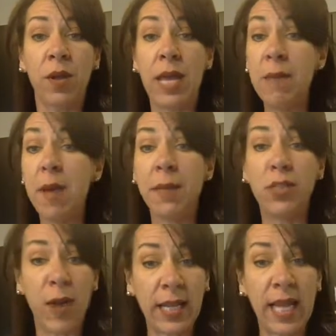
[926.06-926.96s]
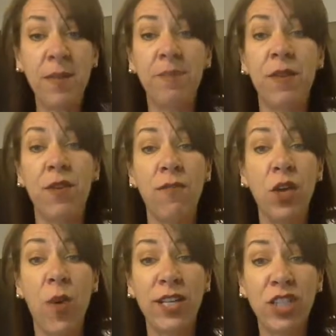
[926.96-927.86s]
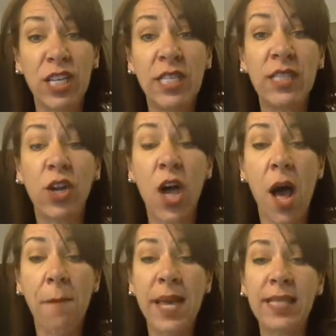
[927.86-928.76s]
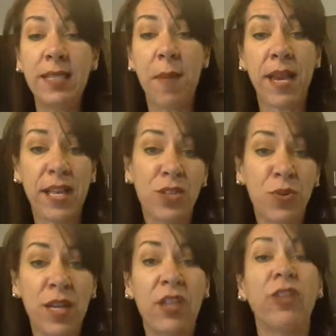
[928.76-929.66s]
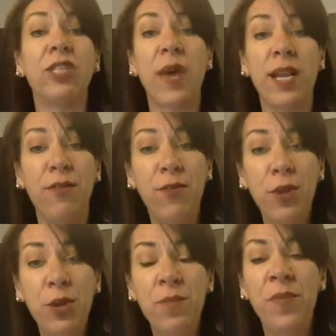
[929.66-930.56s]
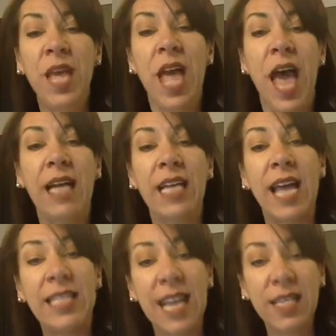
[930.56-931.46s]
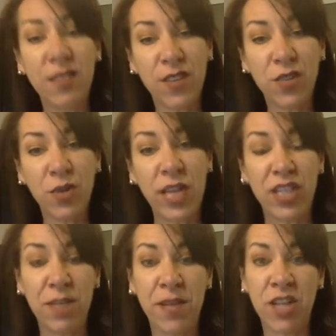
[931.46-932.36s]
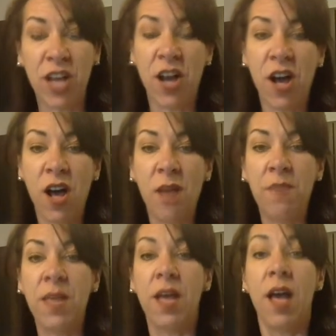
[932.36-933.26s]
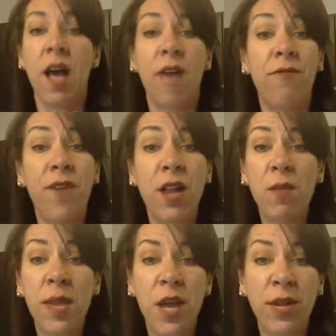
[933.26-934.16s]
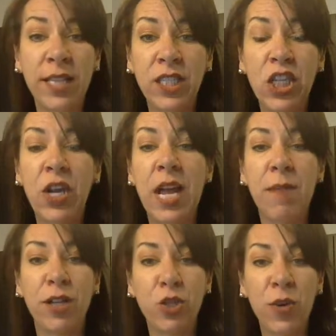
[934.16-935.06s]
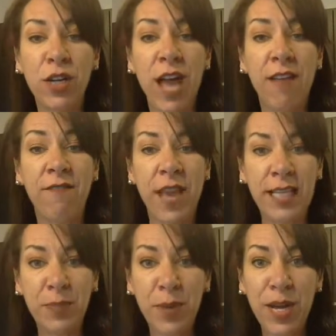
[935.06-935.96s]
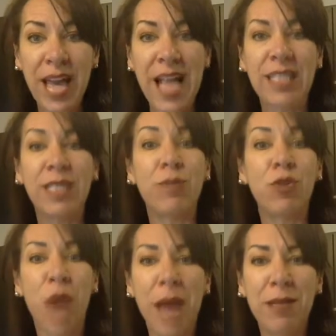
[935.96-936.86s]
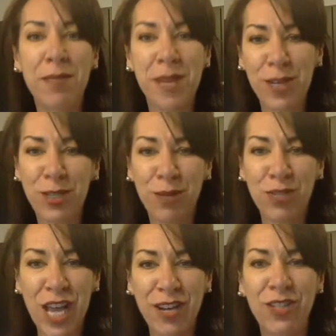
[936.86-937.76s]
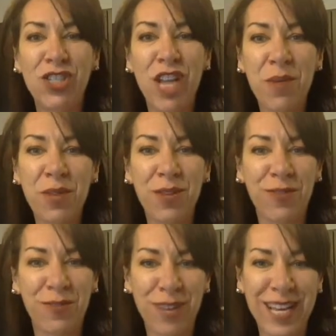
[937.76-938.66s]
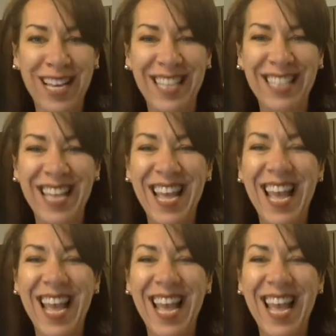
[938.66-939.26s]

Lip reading: email me directly if you have any questions or comments about Israel or Israeli food at atasteofisrael@gmail.com. Follow me on Instagram, on Twitter, and Facebook, and subscribe to my YouTube channel and share with your friends.